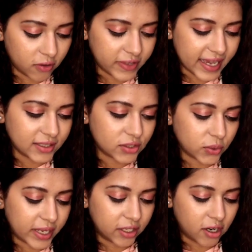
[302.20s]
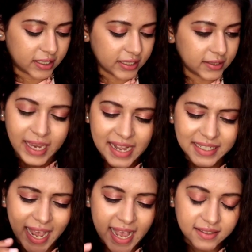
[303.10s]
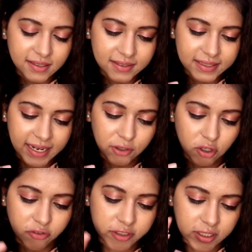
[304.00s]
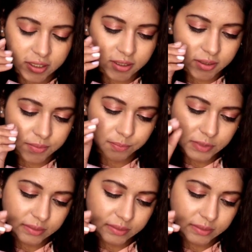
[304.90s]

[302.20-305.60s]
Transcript: of that, so I got it. And it has this kind of a